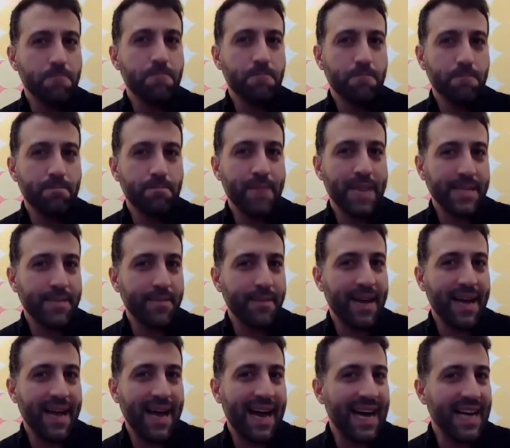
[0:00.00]
makes
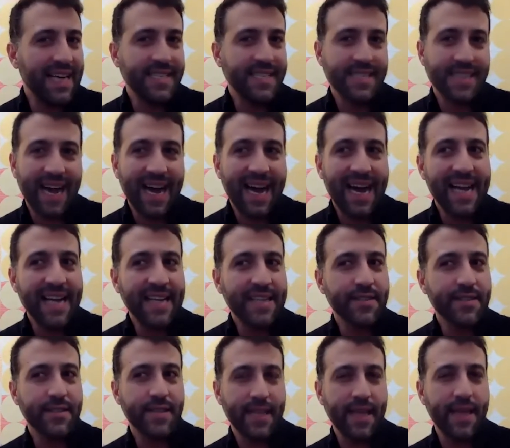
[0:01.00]
my eyes shine to
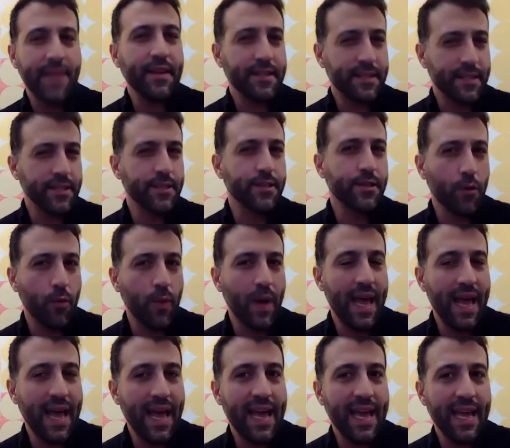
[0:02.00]
say that this is the
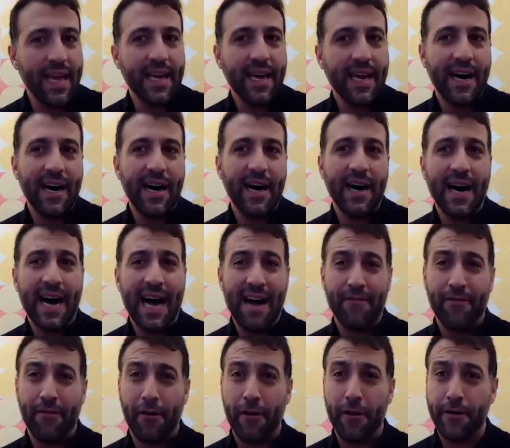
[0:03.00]
way.
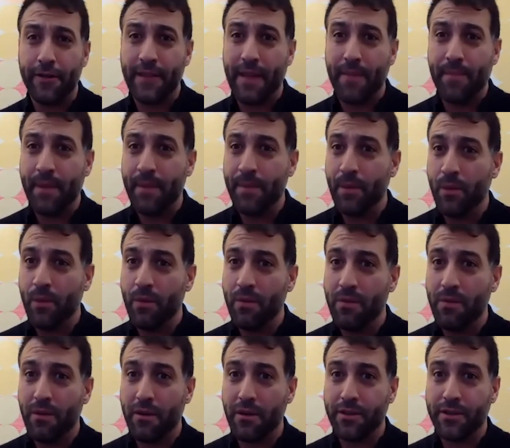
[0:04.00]
I've heard that people
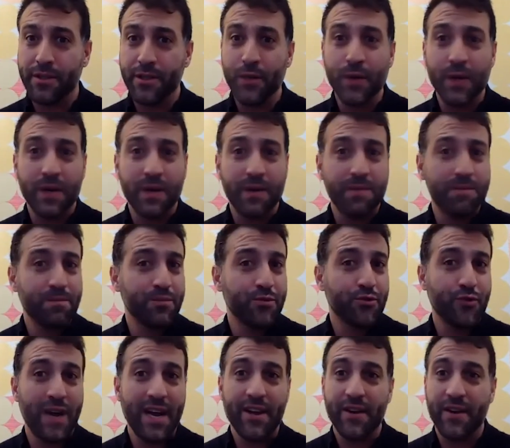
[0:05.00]
are still
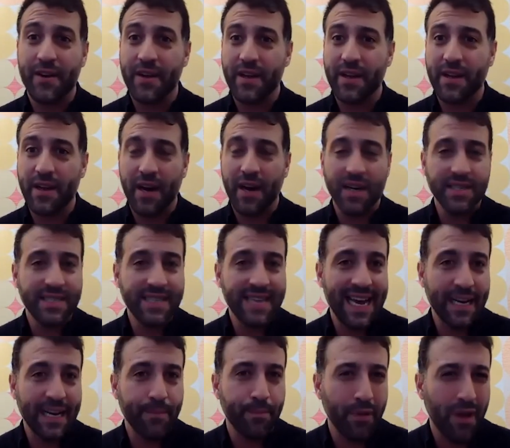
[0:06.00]
trying to
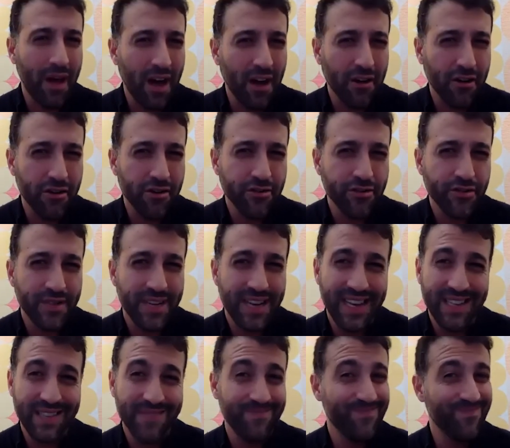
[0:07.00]
contact bloggers,
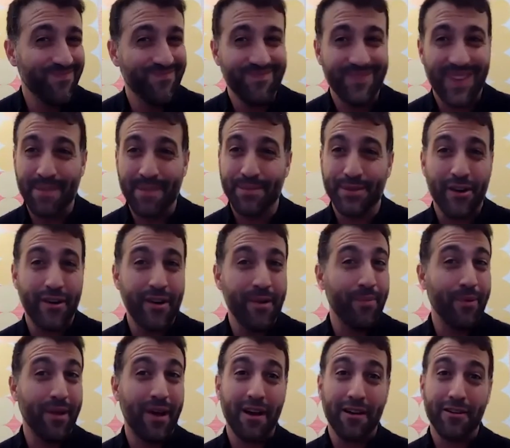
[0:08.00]
and I'm sorry,
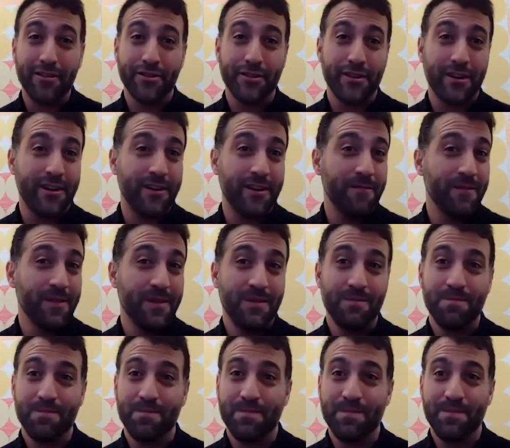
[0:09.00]
bloggers are
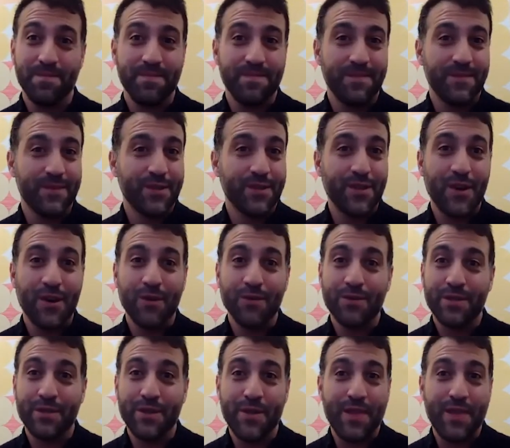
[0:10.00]
so
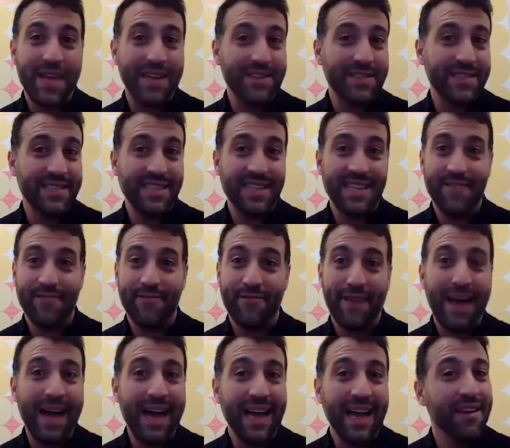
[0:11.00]

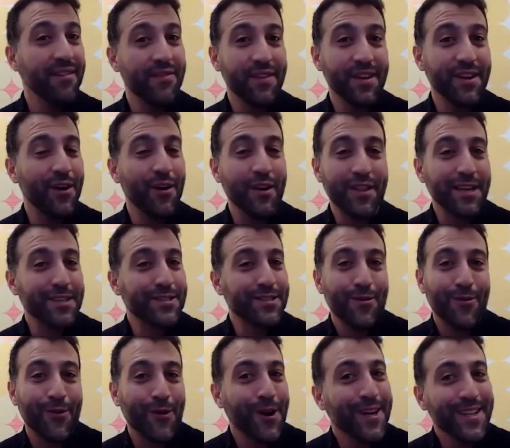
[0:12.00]
2005. It doesn't
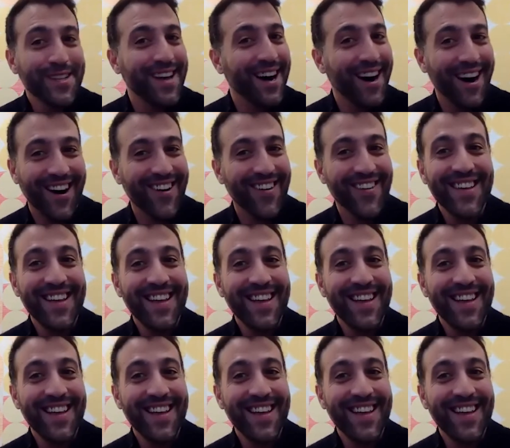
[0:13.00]
work now.